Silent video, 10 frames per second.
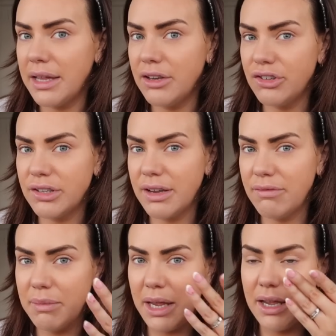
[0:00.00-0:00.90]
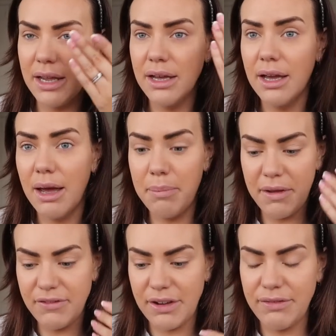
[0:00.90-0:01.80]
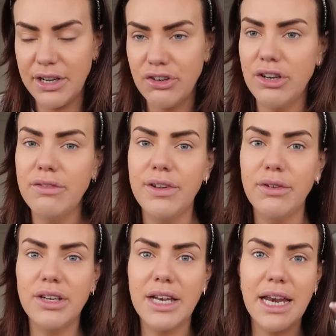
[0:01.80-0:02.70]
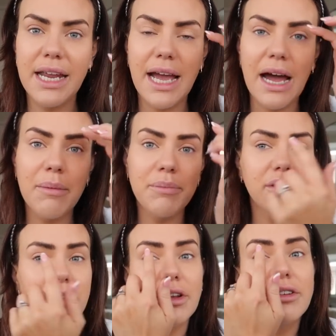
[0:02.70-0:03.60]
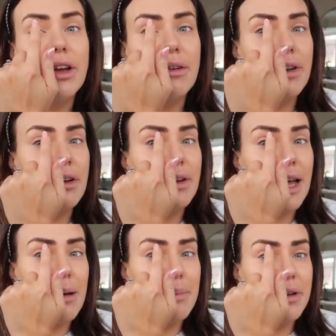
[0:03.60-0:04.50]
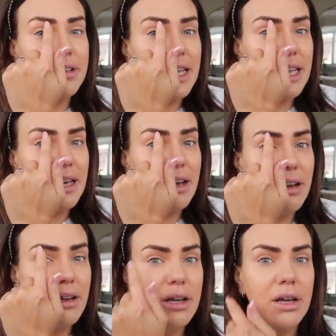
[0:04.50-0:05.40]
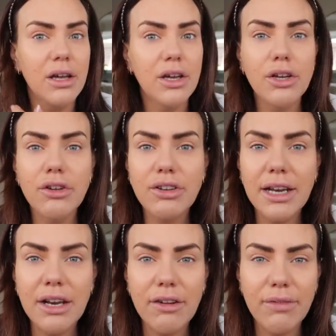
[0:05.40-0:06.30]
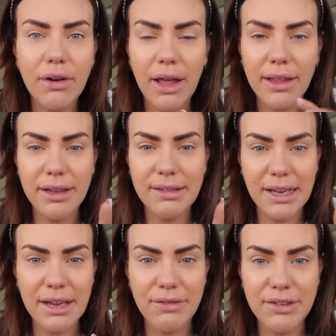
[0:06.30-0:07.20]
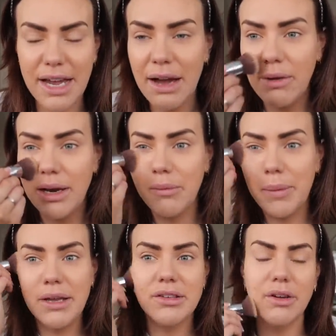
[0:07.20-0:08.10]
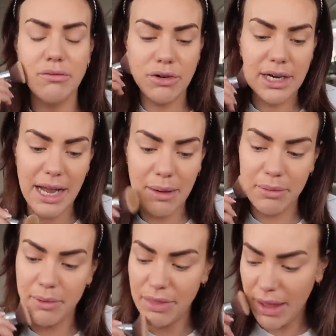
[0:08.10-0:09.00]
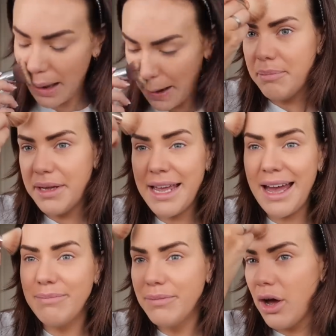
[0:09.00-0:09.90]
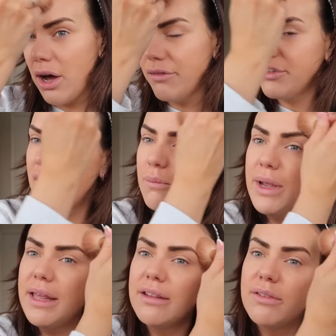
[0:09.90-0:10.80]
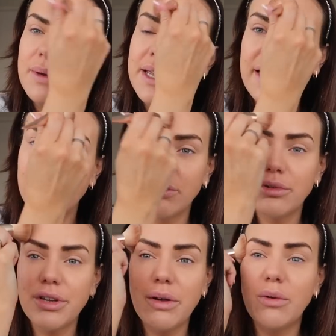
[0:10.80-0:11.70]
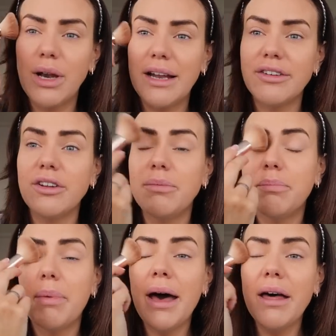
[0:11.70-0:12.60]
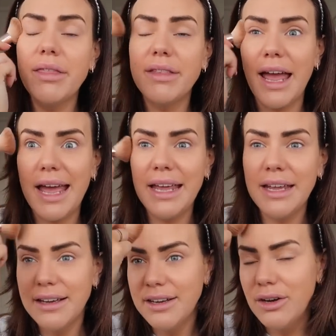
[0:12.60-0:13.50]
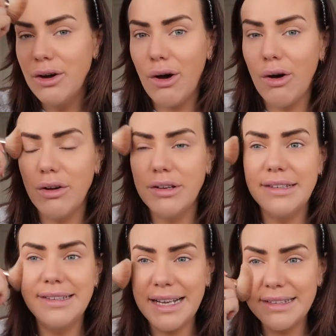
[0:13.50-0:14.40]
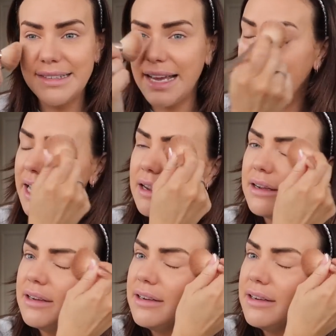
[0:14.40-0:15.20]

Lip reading: and it's just given me a bit of definition, filled in any gaps, because I do have a little gap under here usually, and I feel like it's evened it out a little bit, so I'm really happy with that. But yeah, half term week this week. It's also Orlando's birthday on Saturday.